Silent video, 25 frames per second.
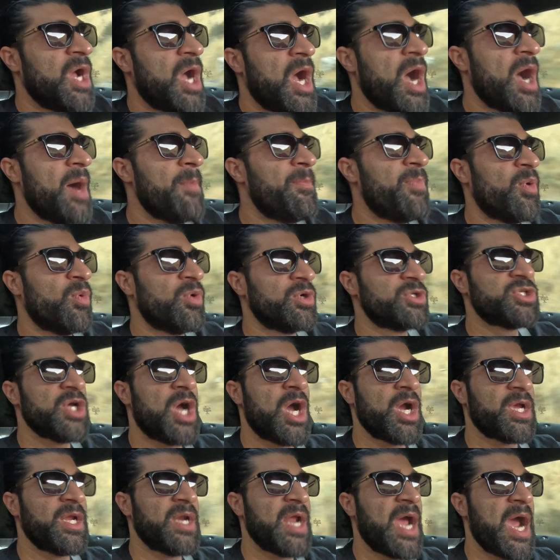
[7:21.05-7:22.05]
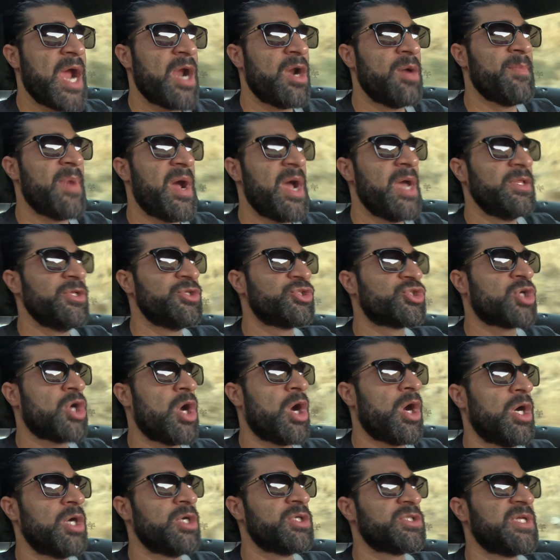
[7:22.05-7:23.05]
uh, but we're talking higher mileage
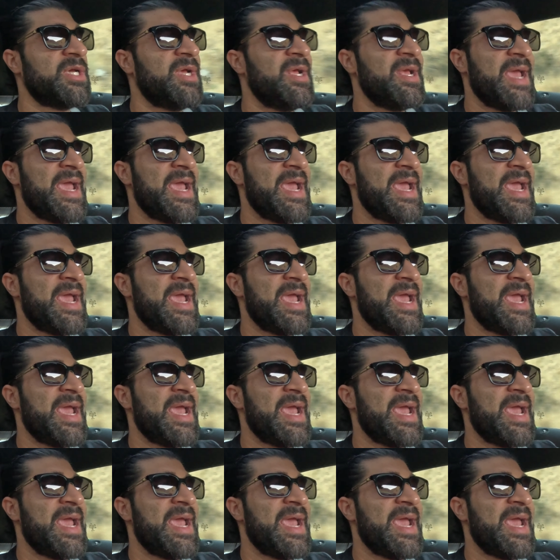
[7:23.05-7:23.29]
cars,